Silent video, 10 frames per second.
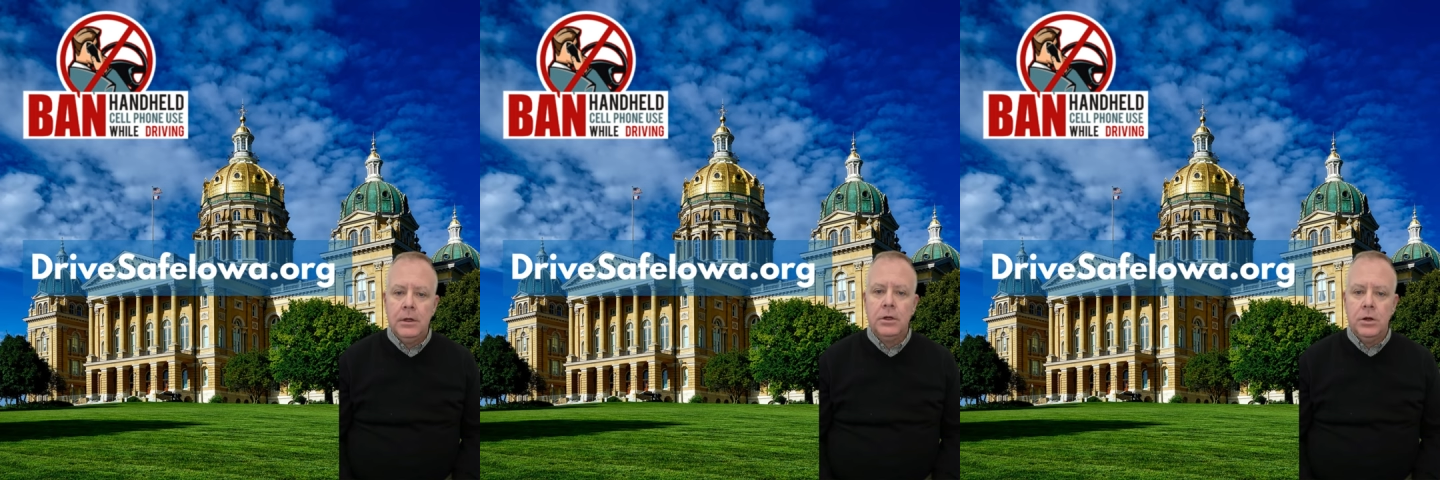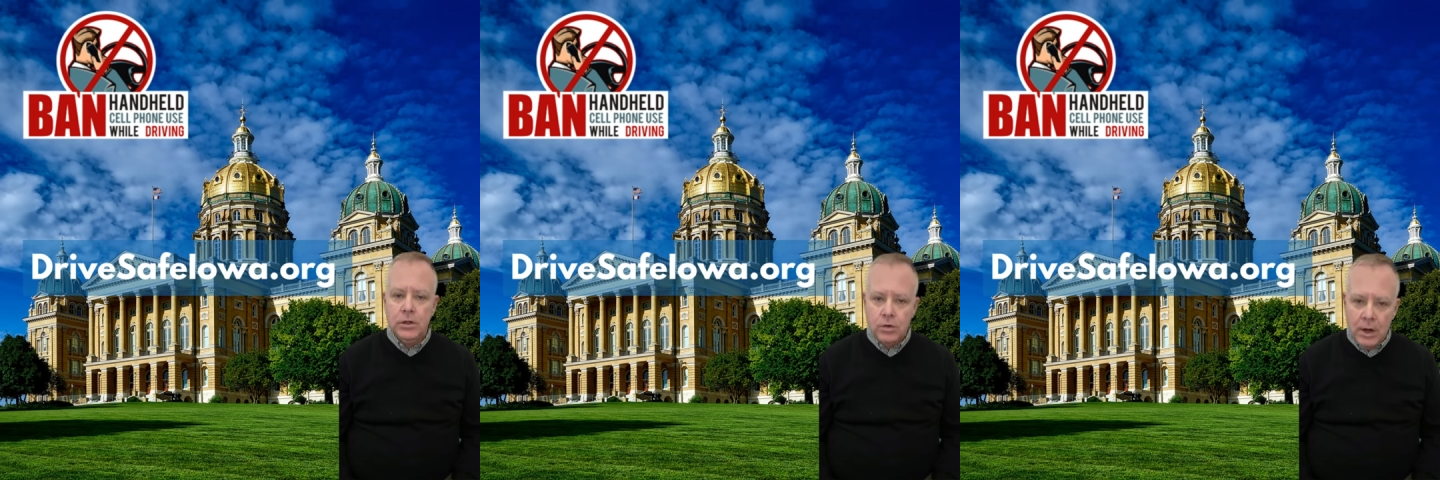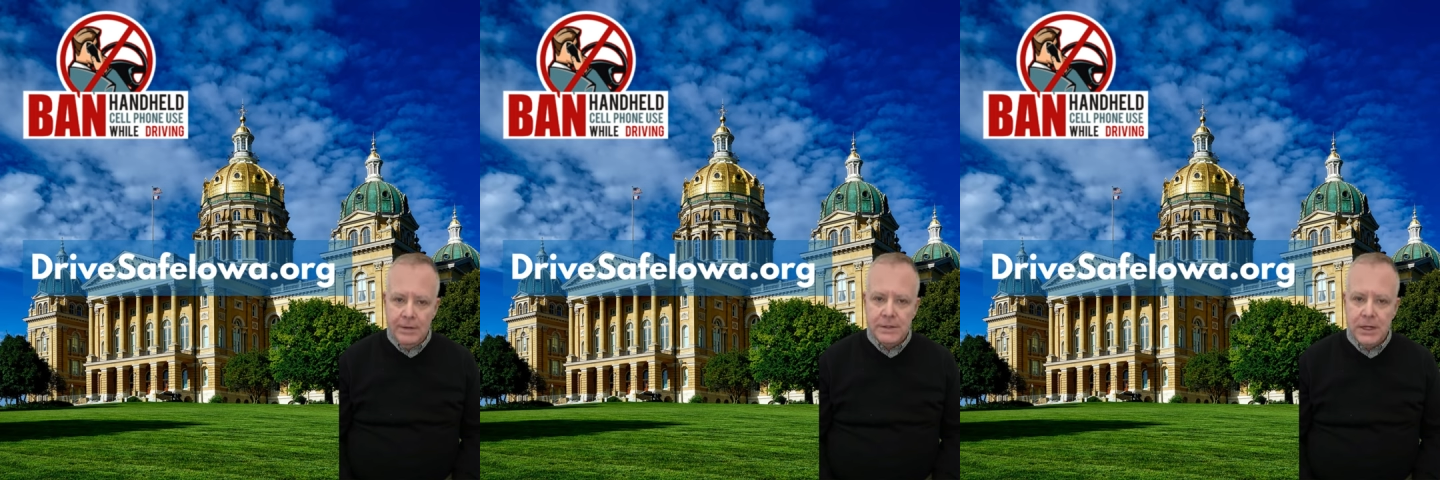Go to
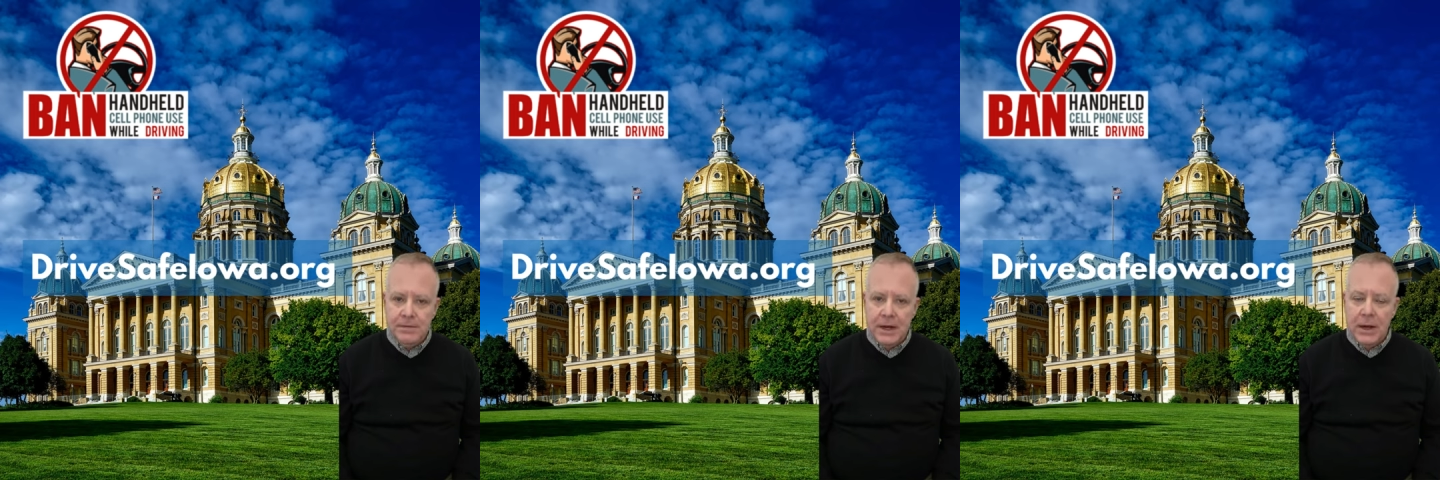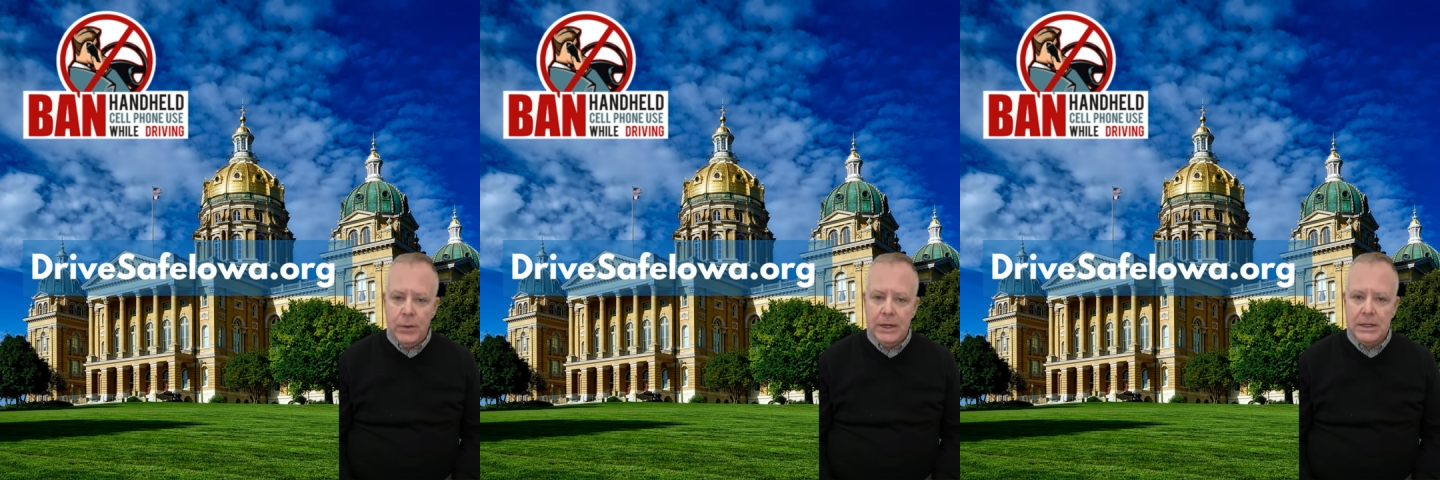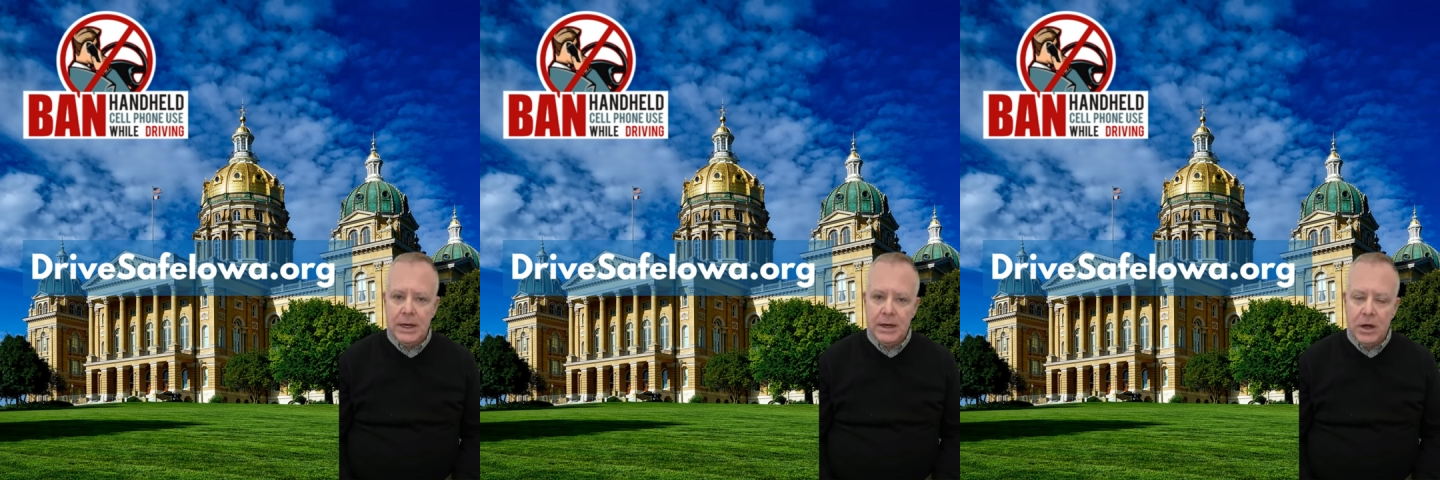
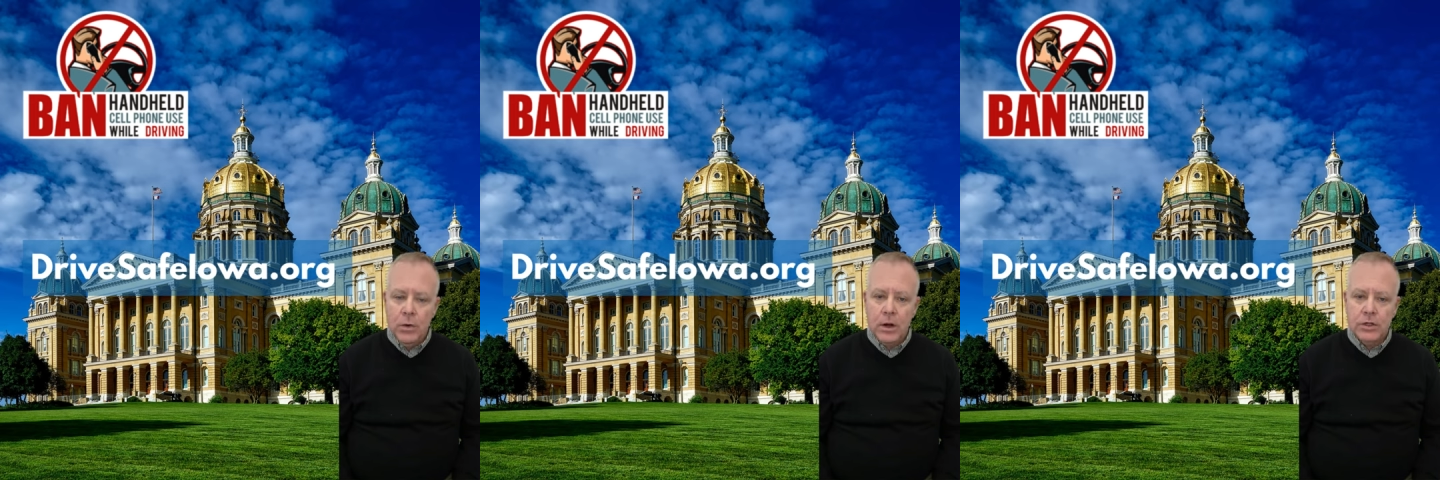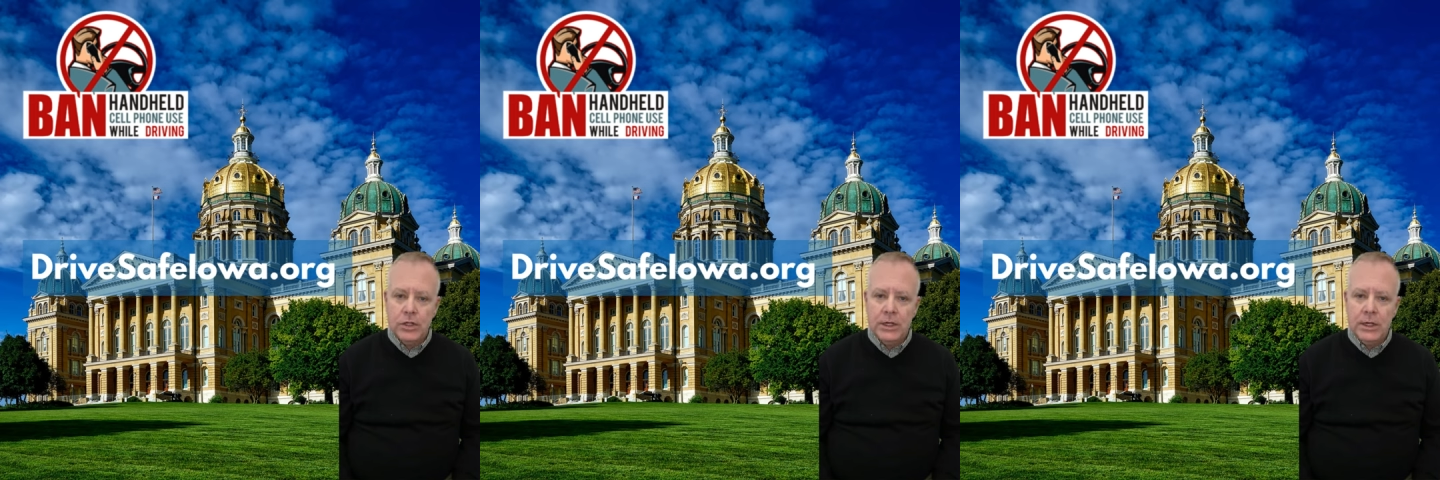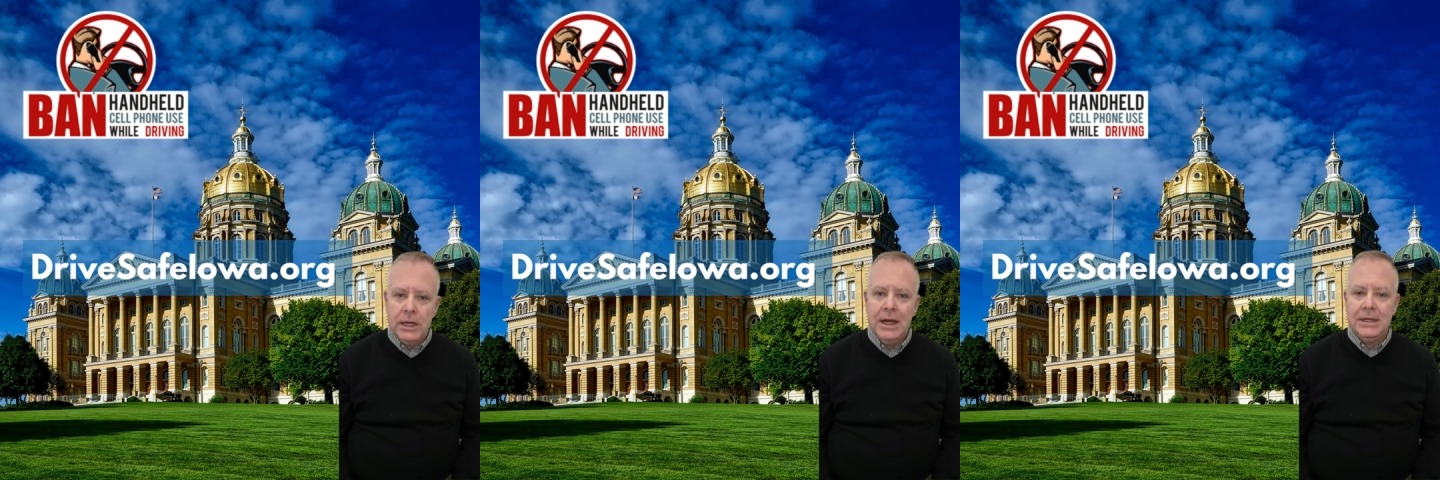drivesafeiowa.org
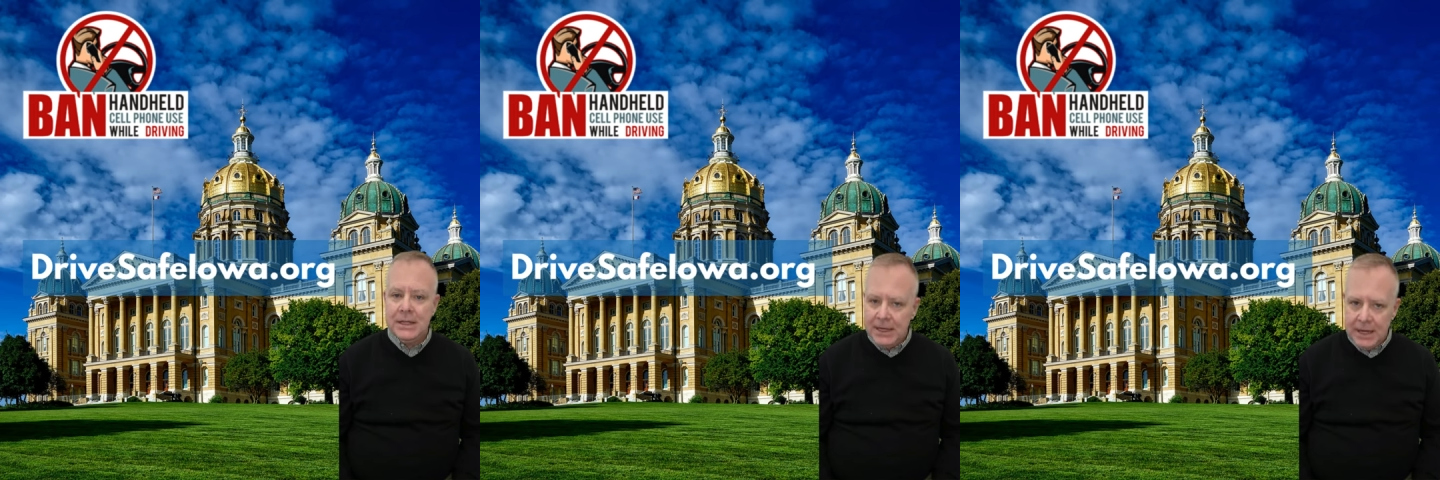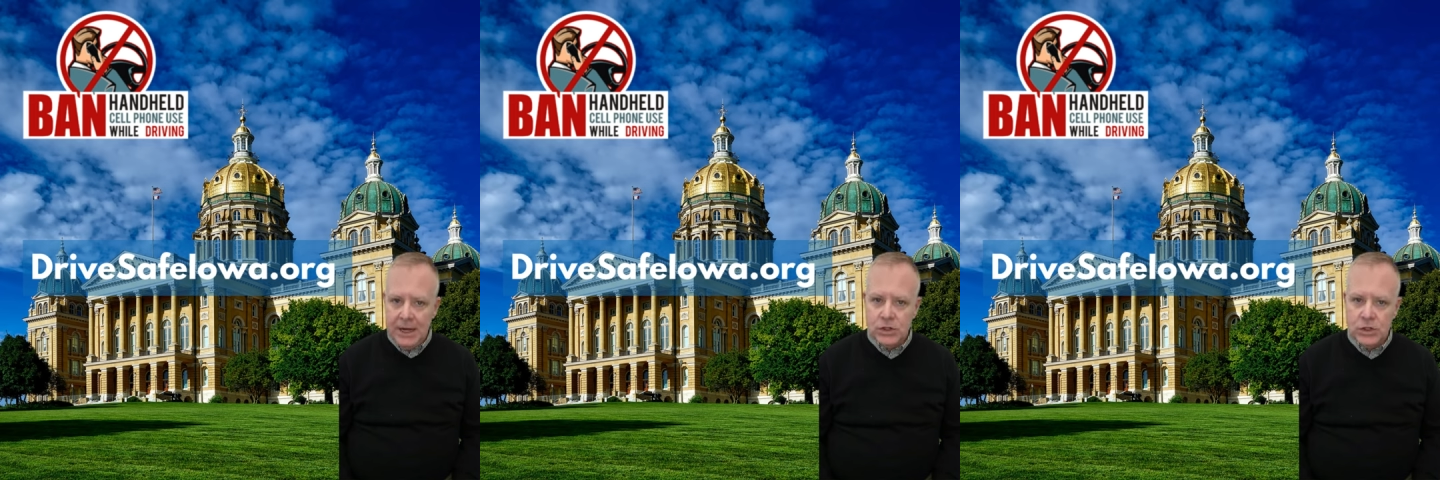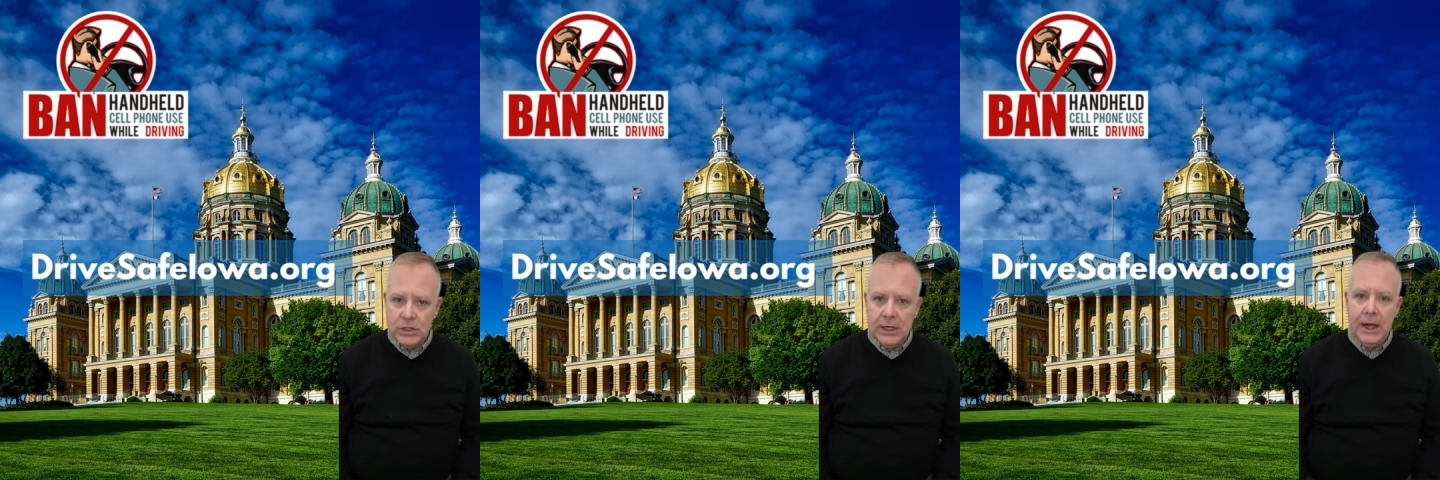and take action
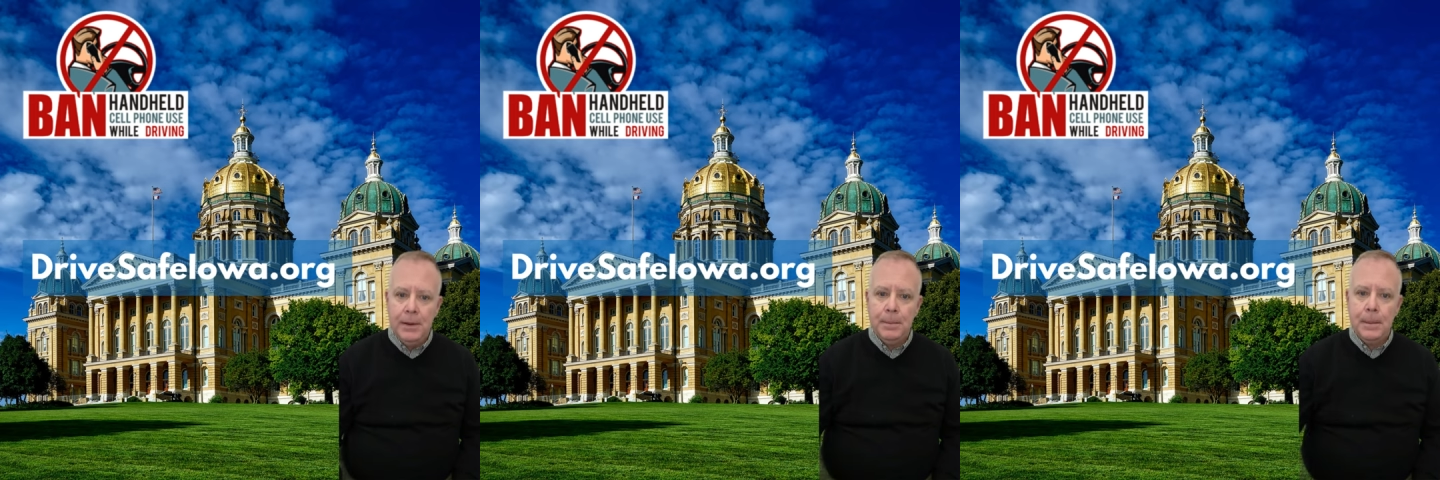today.